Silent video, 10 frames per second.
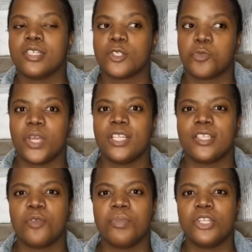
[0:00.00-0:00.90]
there's a spa
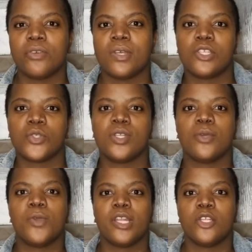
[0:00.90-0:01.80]
in South Beach, I was just
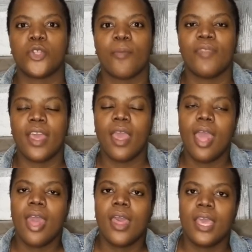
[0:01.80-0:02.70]
gonna quickly stop
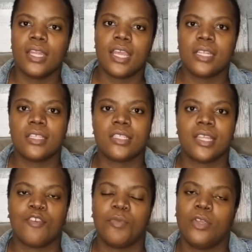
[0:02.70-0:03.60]
there and get the
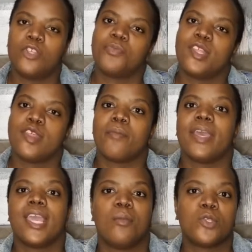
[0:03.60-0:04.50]
stuff, because by the
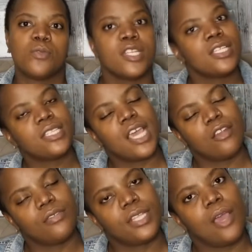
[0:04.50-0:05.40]
time I came to this
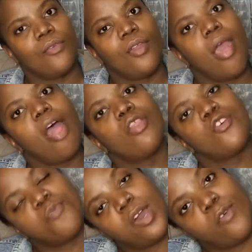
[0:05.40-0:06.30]
side of town,
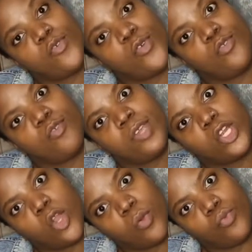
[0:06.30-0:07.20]
the spa was going to be
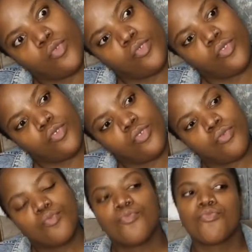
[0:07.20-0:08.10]
closed.
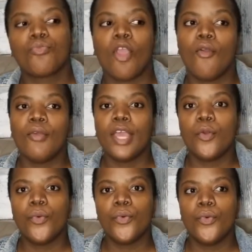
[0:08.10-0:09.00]

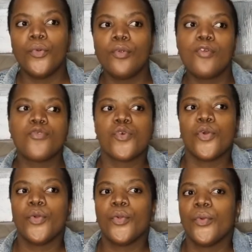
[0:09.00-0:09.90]
Okay, cool.
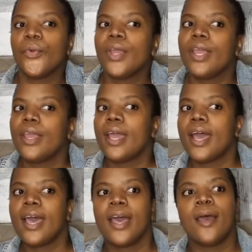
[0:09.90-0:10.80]
So
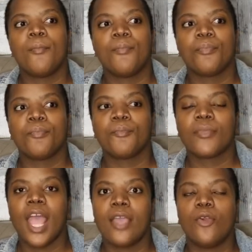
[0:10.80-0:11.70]

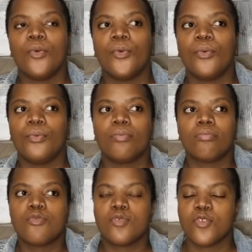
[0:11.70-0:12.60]
I go
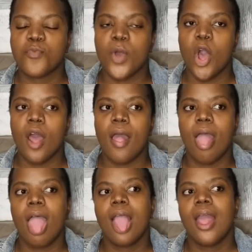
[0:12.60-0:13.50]
to the spa,
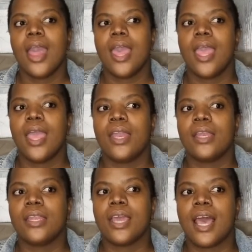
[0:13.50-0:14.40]

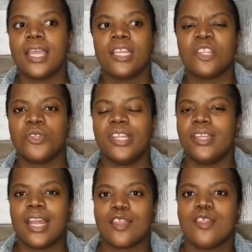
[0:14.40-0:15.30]
and I had
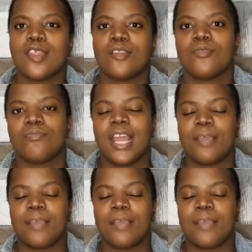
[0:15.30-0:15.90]
actually, like, since I